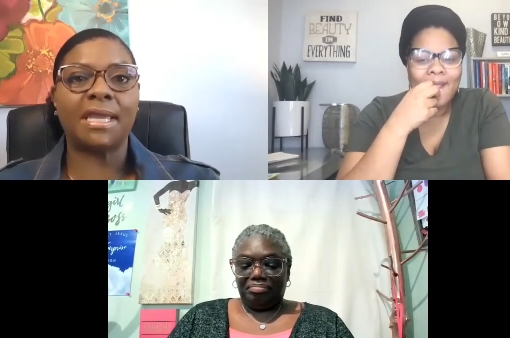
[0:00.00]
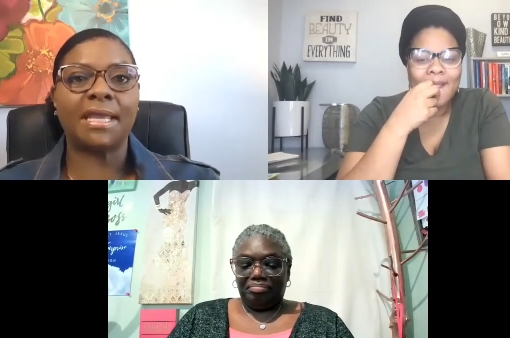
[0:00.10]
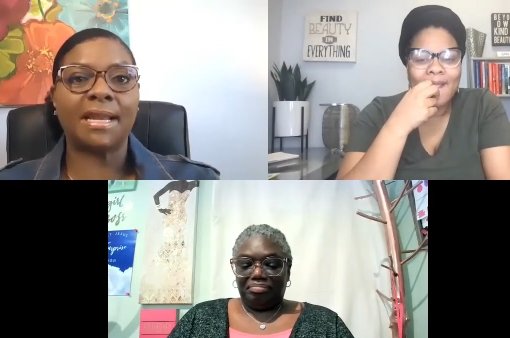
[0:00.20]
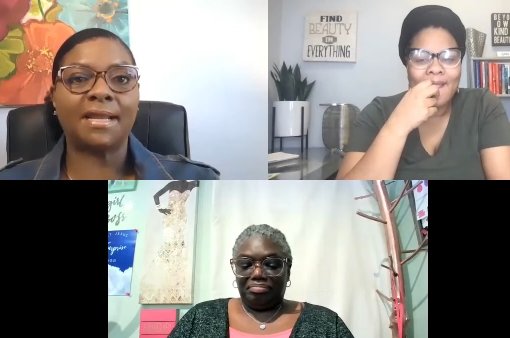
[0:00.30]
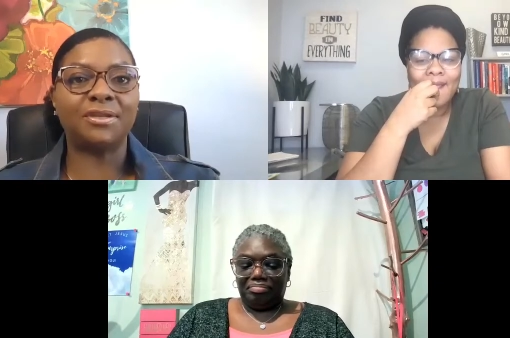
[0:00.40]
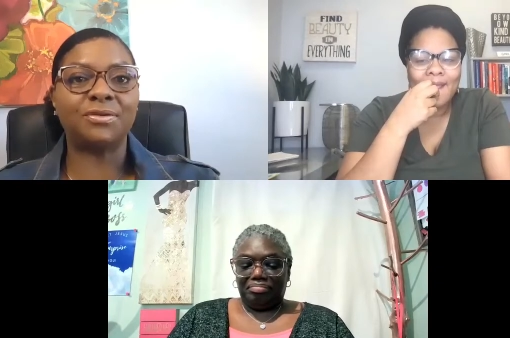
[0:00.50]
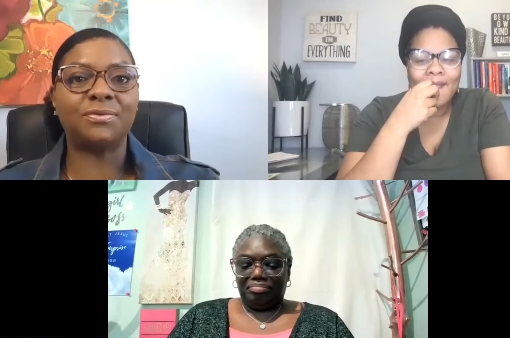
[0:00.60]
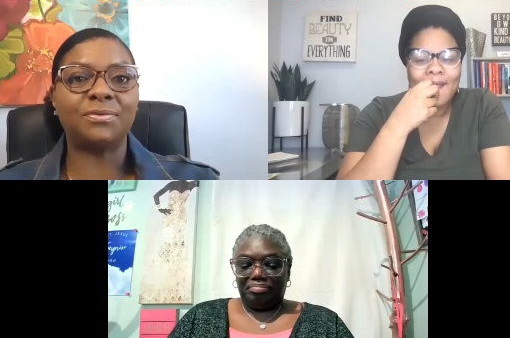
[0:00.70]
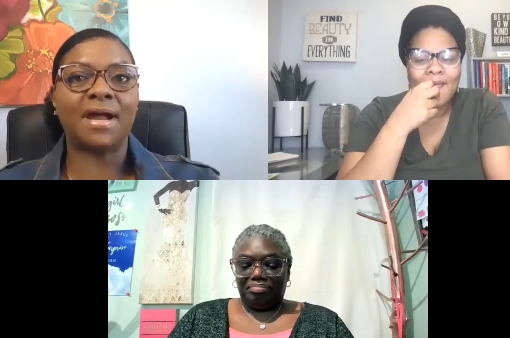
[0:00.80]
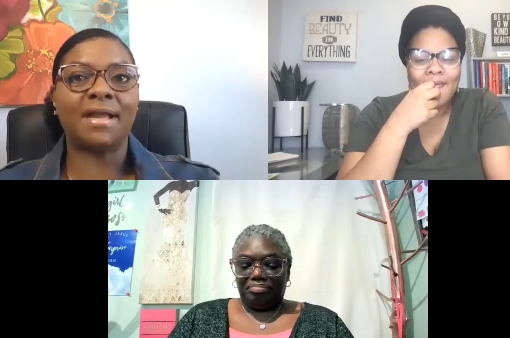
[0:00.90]
Speaker 1: and i
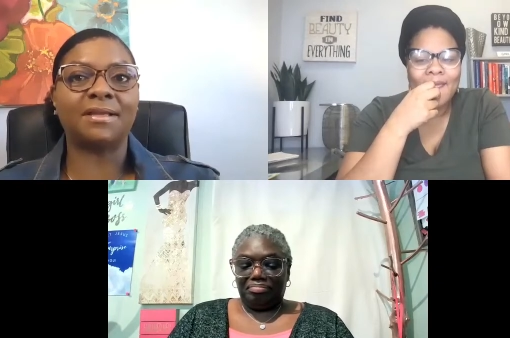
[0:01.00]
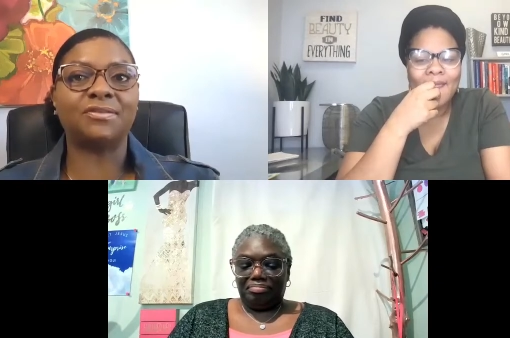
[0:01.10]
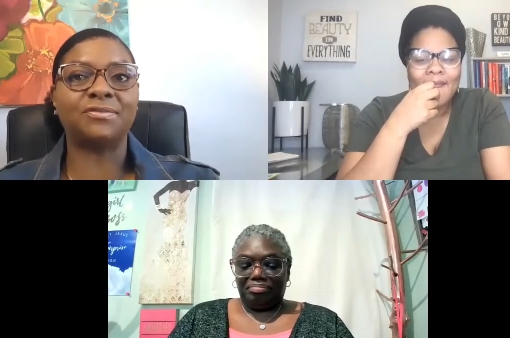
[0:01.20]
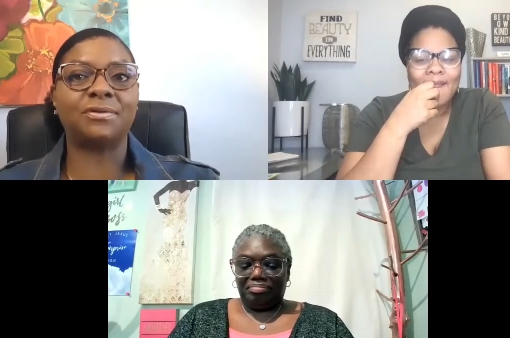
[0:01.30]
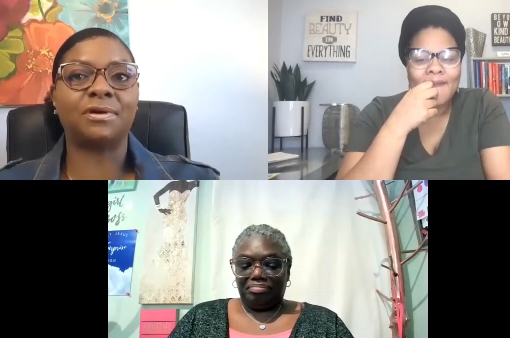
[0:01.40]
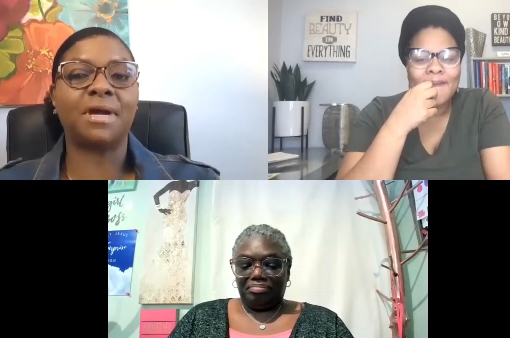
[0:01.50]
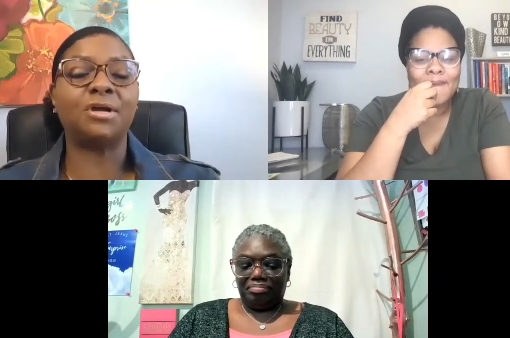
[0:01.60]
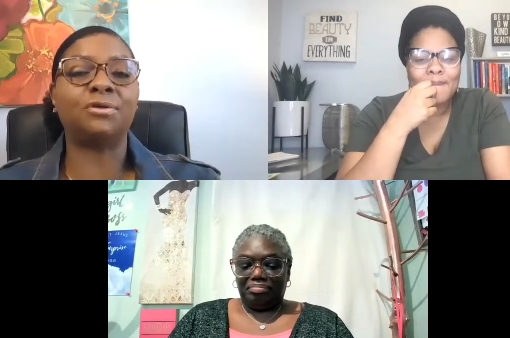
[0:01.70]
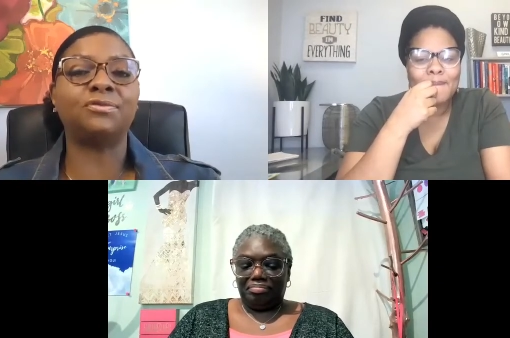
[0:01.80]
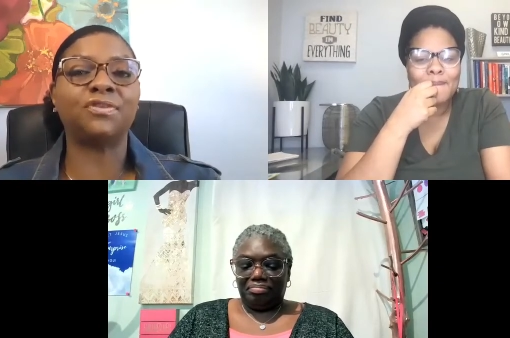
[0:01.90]
knew i could do it on
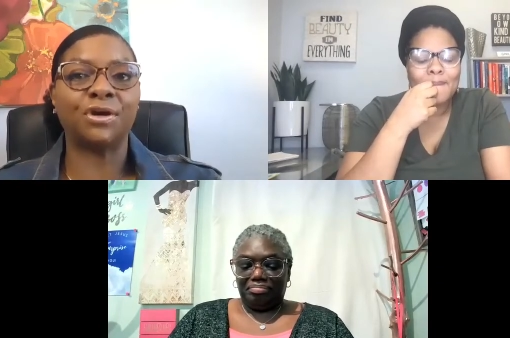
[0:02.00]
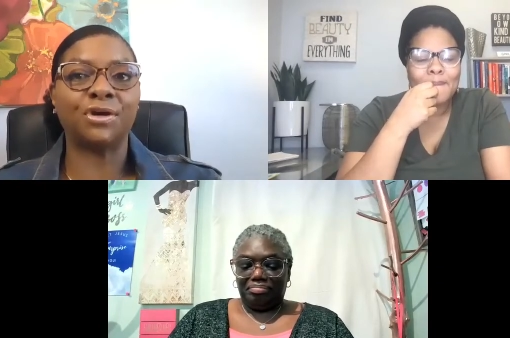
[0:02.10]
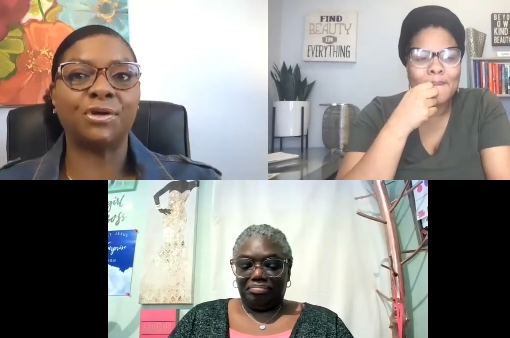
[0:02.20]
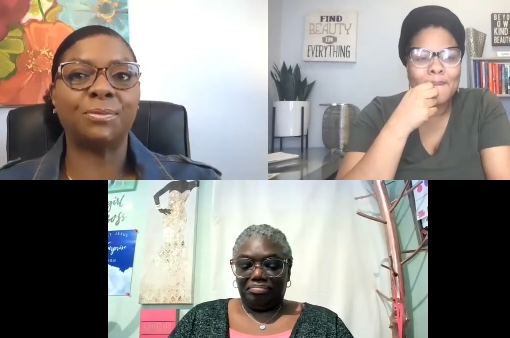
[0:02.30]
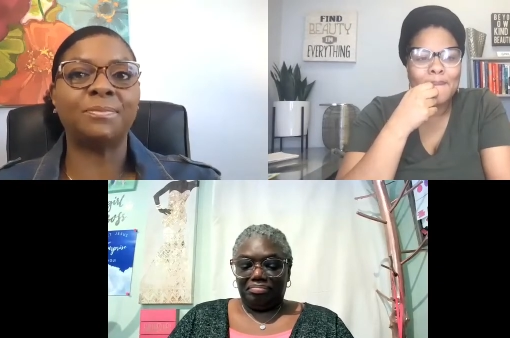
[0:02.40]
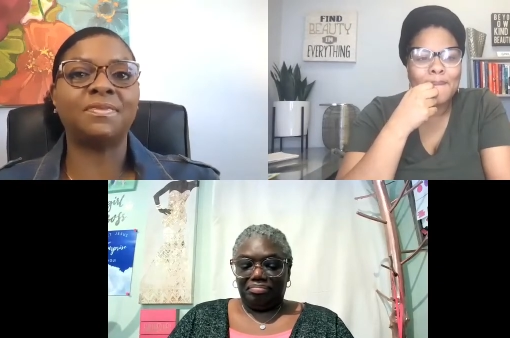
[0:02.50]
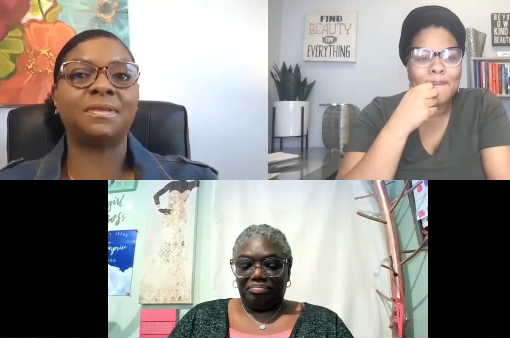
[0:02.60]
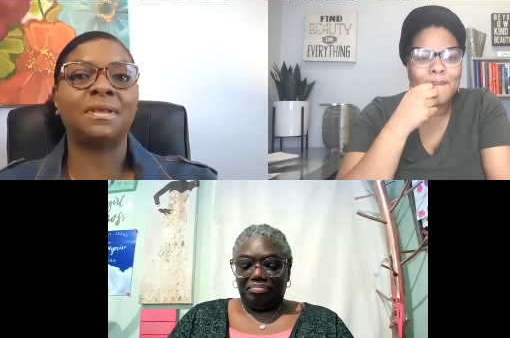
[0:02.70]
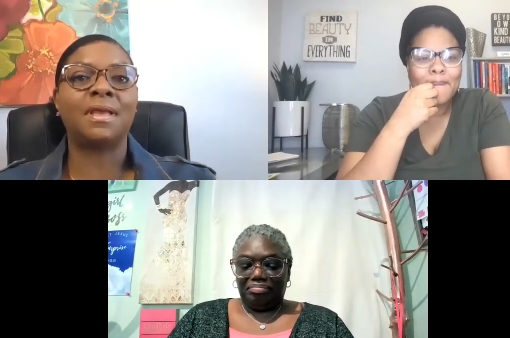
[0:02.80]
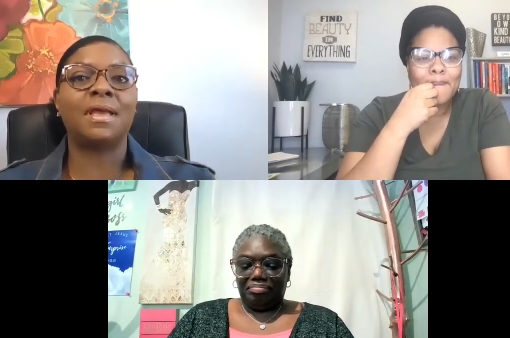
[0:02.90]
my own terms